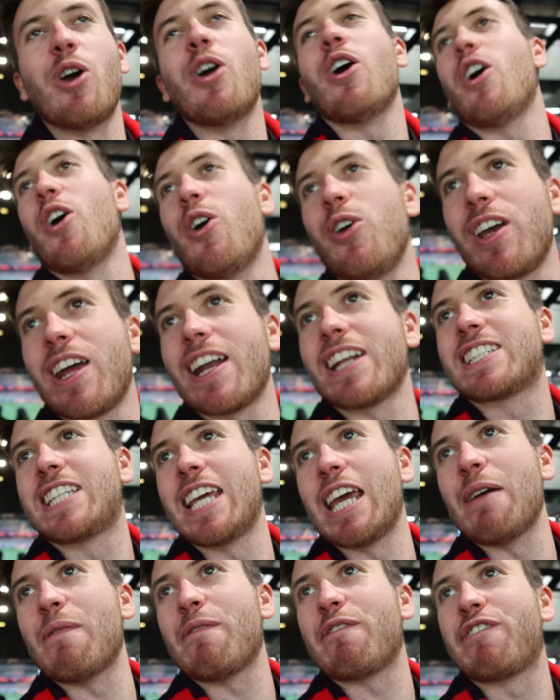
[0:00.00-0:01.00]
Who are you going to
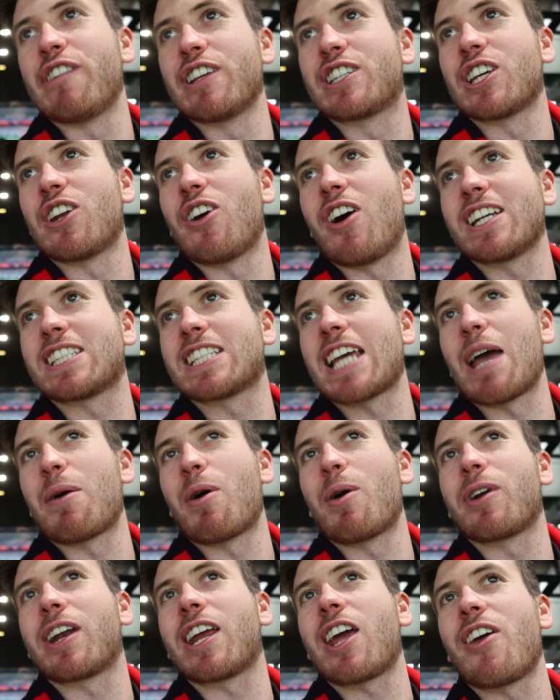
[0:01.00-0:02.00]
tip for tonight's
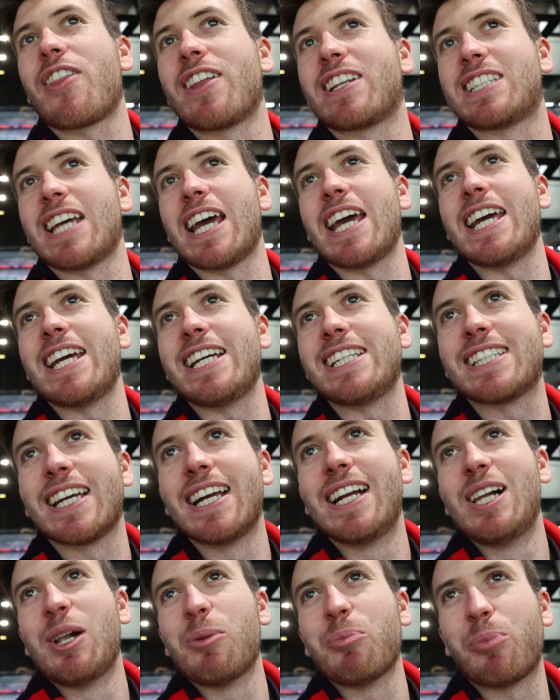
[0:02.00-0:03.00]
game? I'm going to go the D's
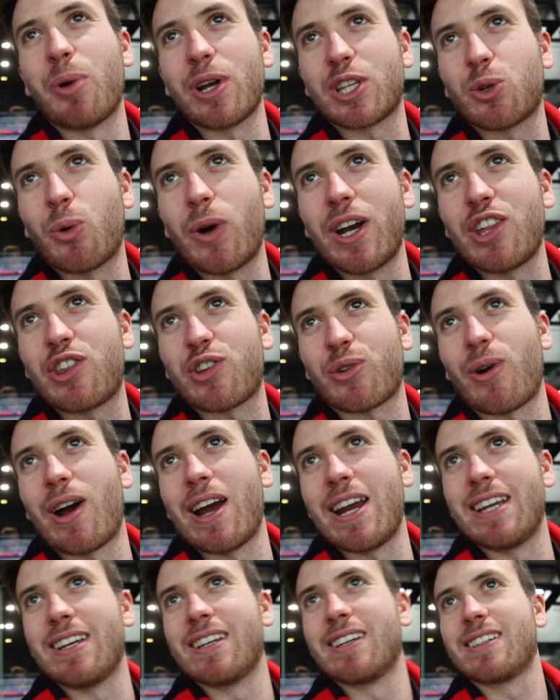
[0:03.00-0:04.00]
by
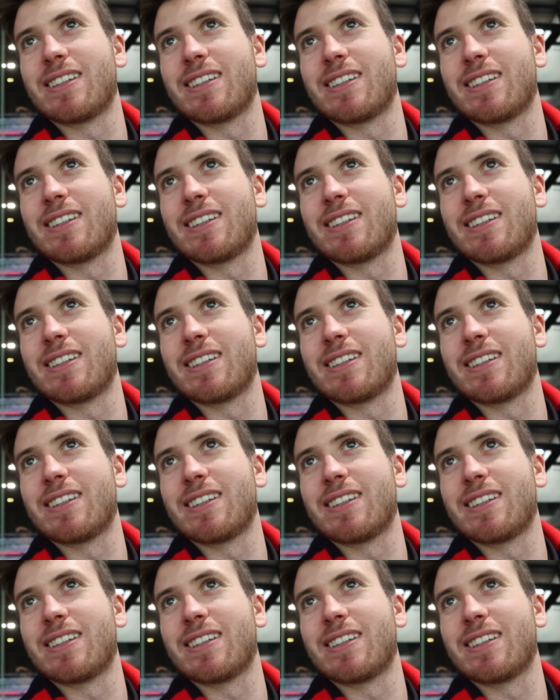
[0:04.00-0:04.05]
23.